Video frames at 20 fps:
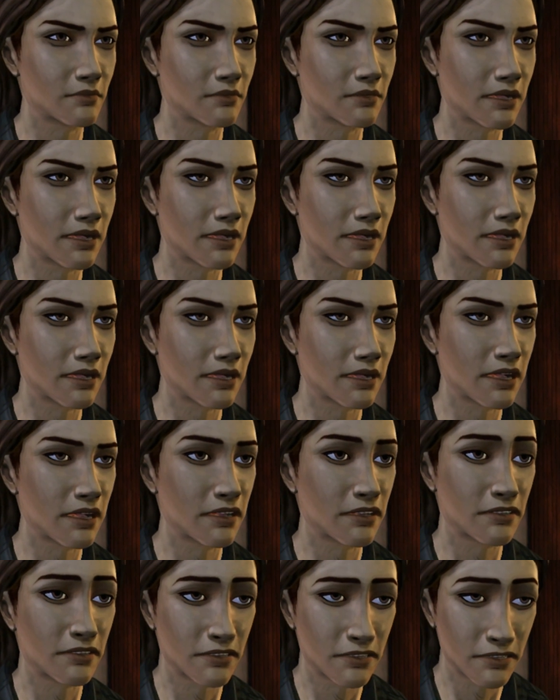You die.
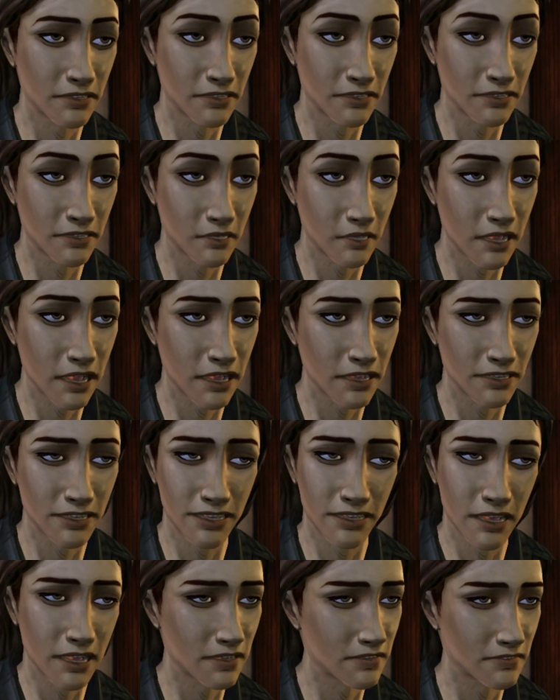What is
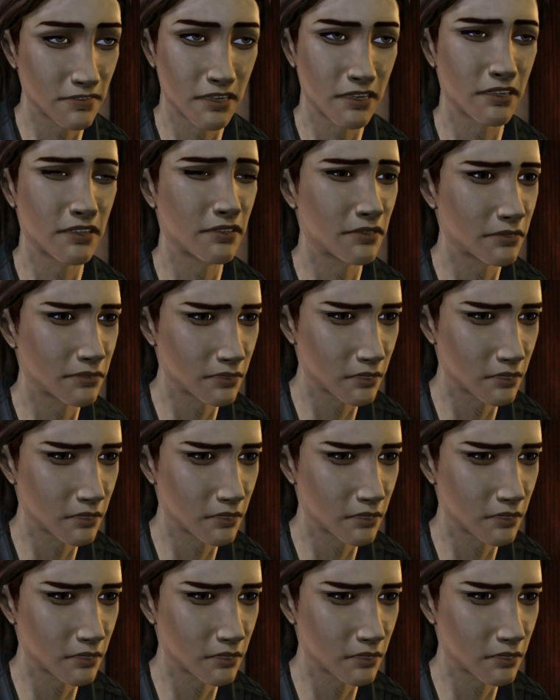the difference?